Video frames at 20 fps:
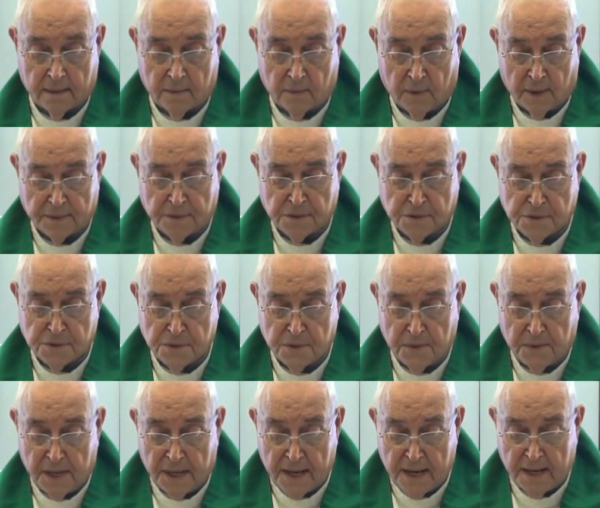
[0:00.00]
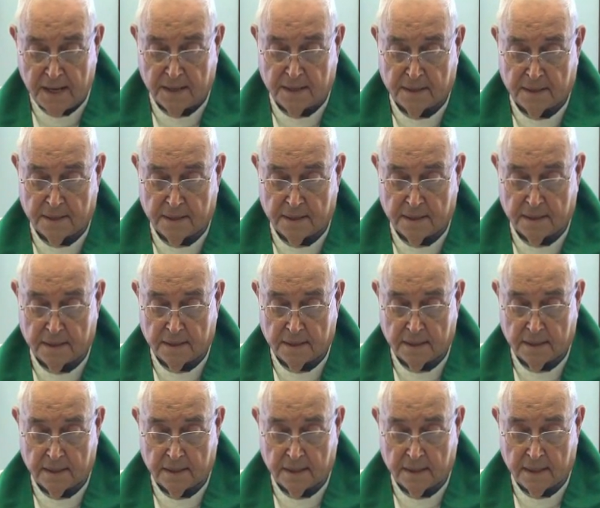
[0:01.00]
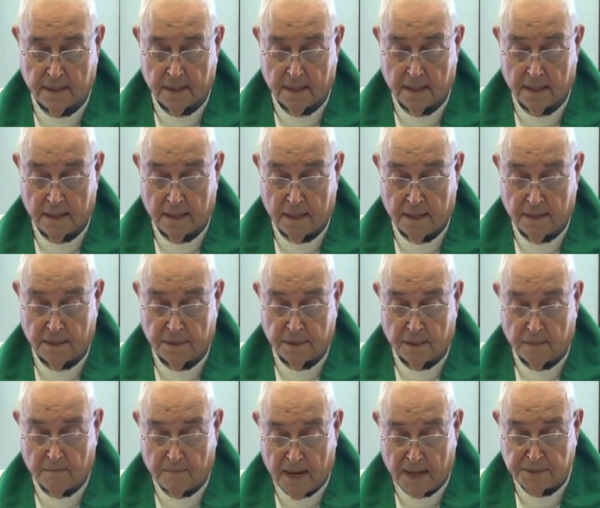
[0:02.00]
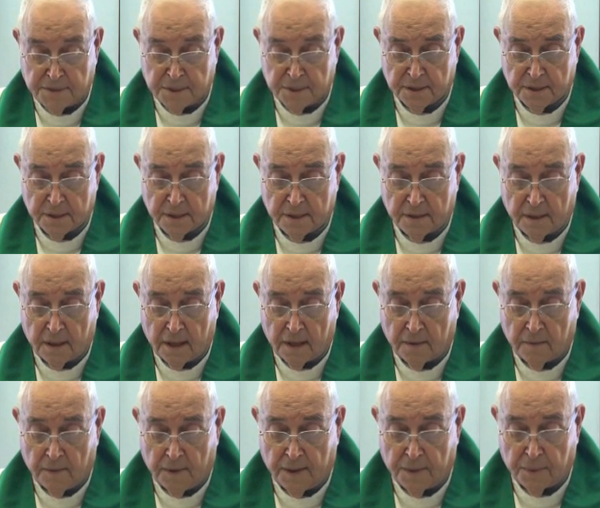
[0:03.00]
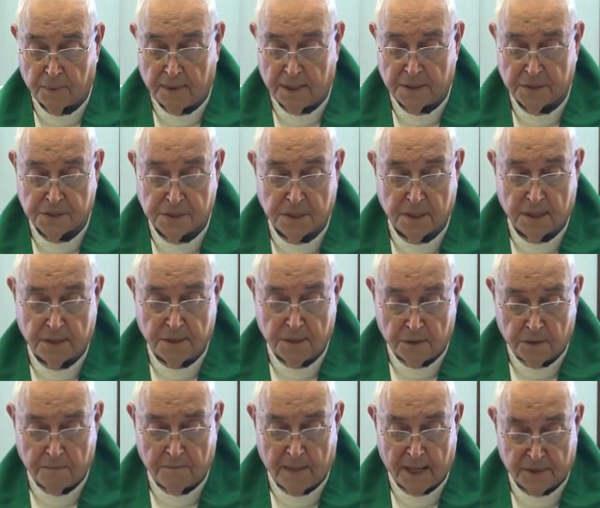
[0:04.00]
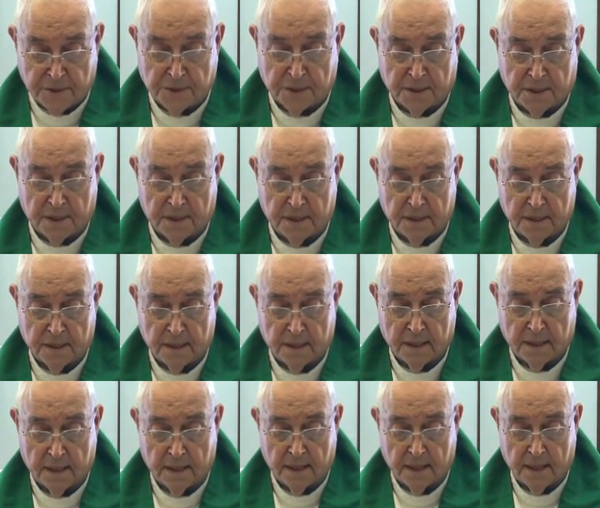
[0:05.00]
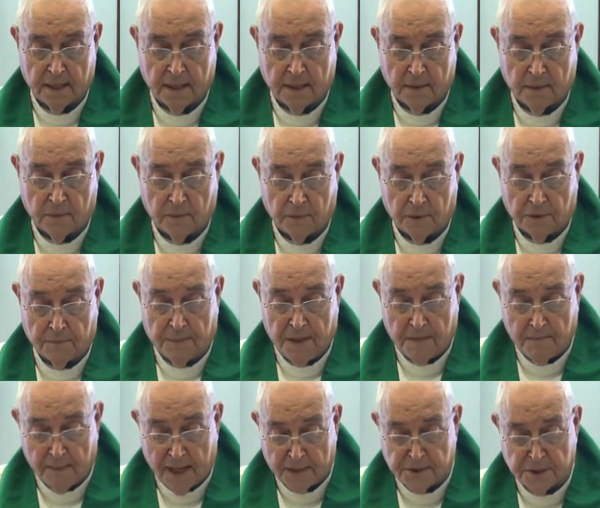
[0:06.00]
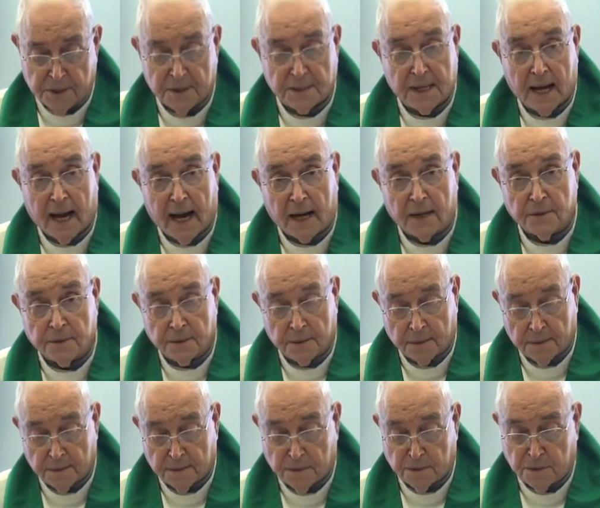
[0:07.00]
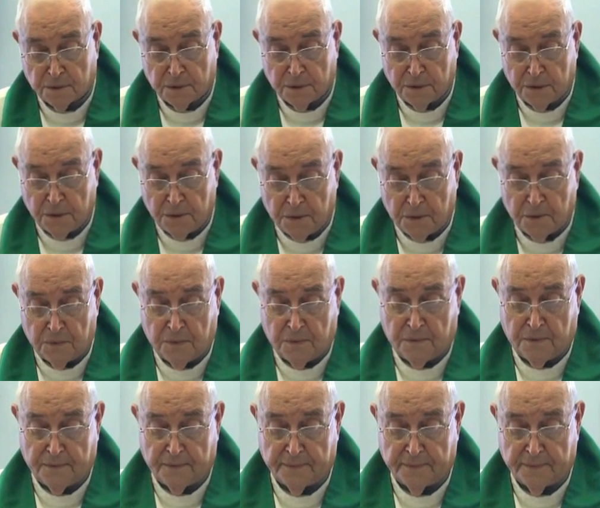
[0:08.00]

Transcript: what you hear. The measure with which you measure will be measured out to you,